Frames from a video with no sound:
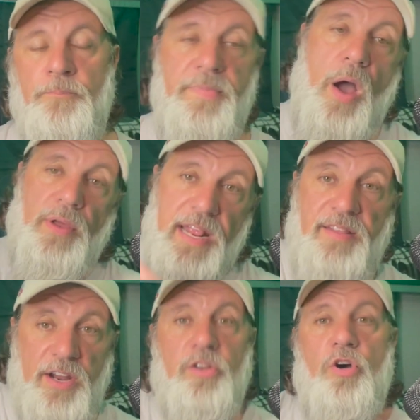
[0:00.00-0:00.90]
Now he
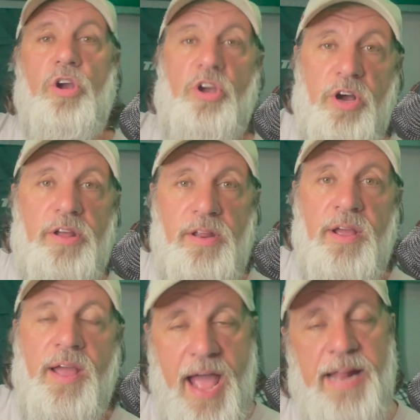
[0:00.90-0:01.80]
did look good
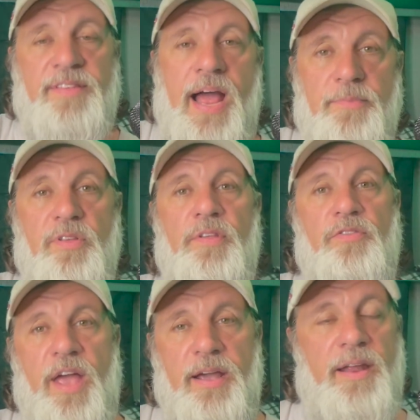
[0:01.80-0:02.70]
at times in the
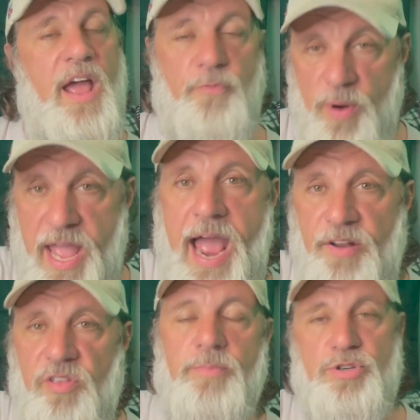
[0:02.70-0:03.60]
second half. We had
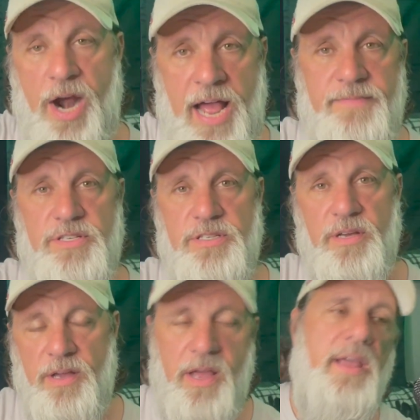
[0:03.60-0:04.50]
some drives,
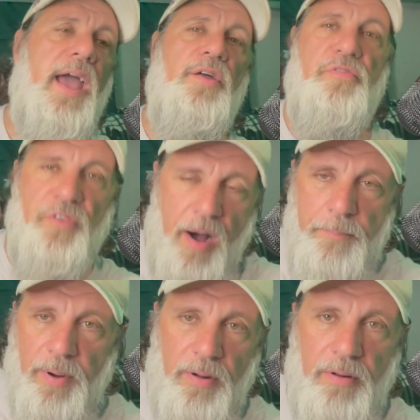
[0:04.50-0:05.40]
get a
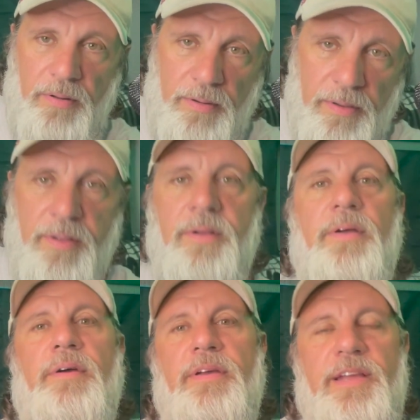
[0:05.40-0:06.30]
fumble,
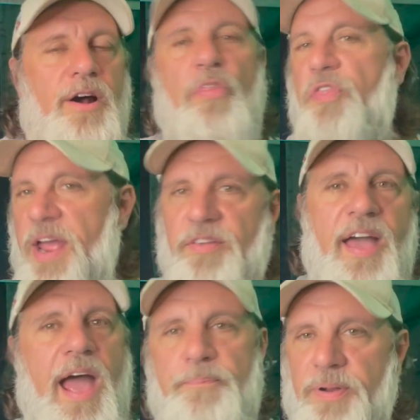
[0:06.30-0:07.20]
you know things
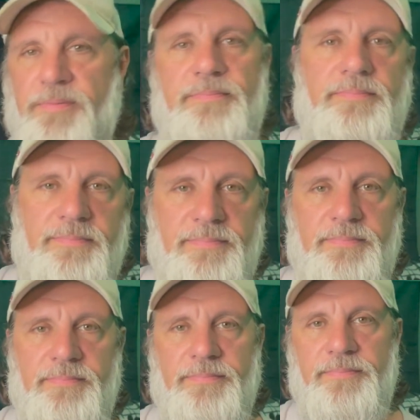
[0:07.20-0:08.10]
happen.
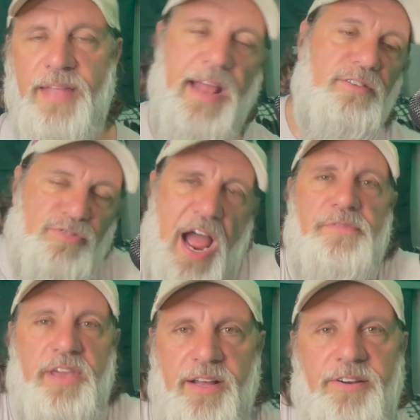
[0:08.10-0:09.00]
That
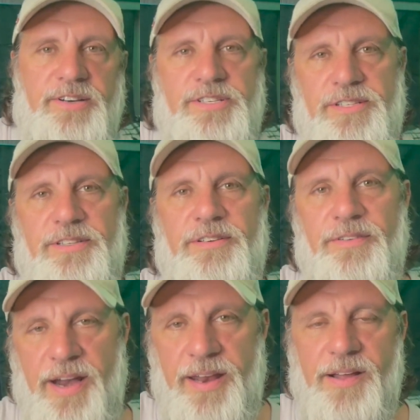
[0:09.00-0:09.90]
drive killers
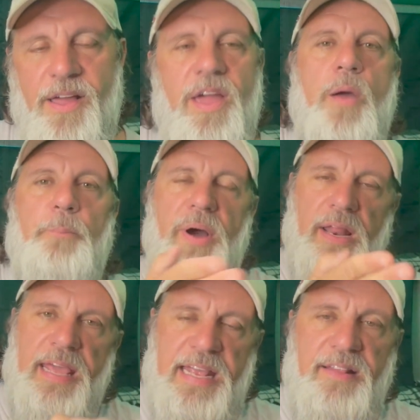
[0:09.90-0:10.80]
right?
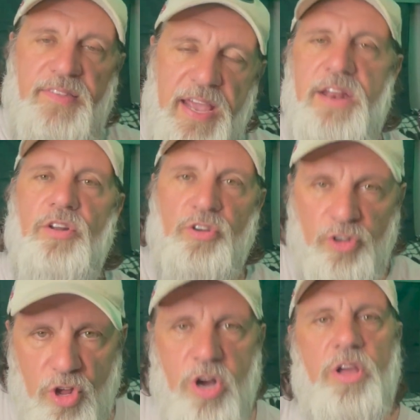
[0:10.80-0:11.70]
But he did
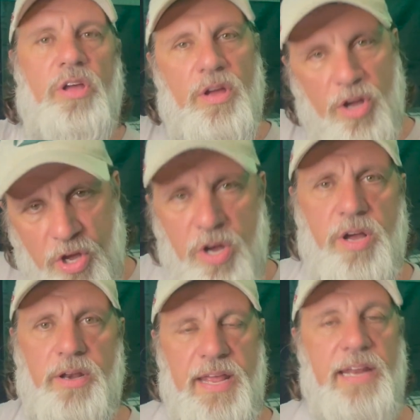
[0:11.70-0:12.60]
look
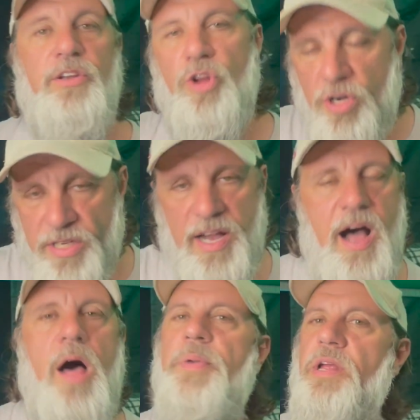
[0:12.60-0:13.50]
good. He looked
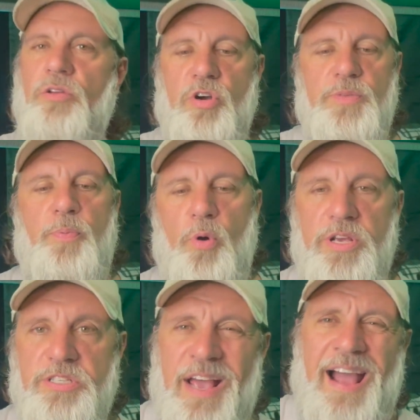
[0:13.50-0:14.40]
calm. He looked
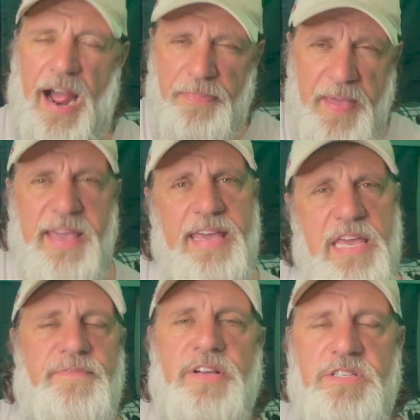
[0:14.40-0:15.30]
poised. I think he
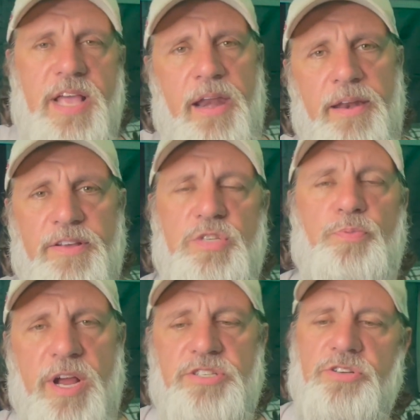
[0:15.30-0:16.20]
even said in his
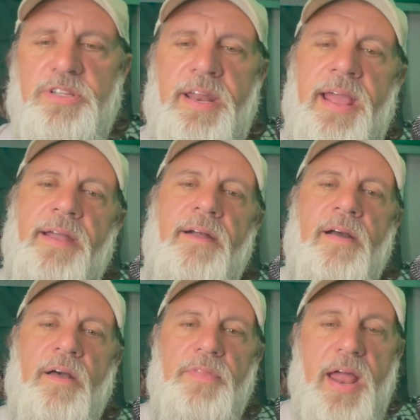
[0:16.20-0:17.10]
presser today
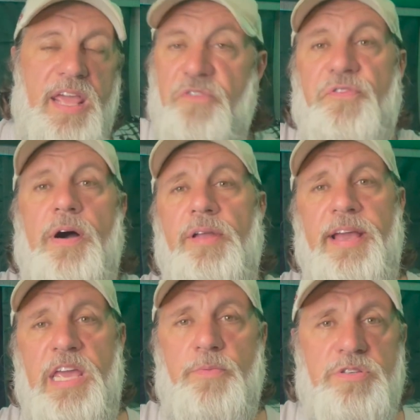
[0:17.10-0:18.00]
that he felt
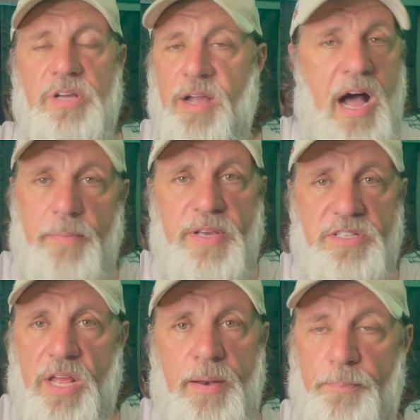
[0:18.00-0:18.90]
like he was the
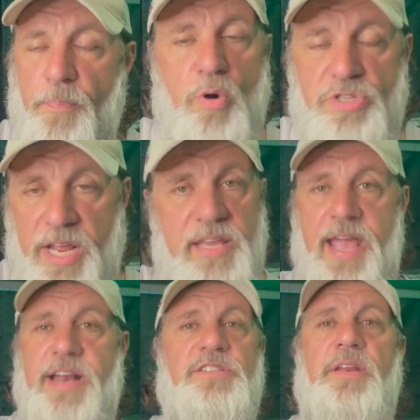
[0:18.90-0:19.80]
calmest and most
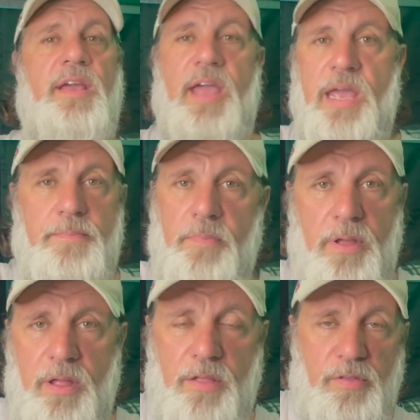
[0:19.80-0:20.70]
engaged in the game
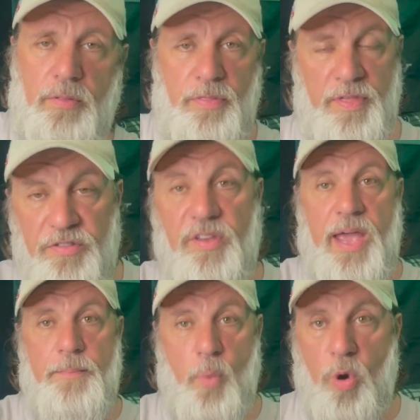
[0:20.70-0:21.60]
uh, this
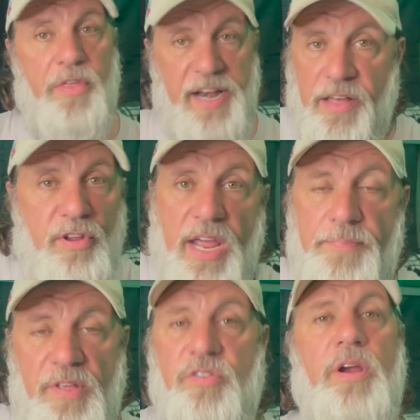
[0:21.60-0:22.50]
game more than any other
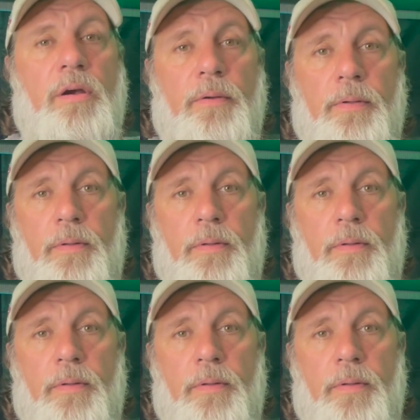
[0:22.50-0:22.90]
game this year.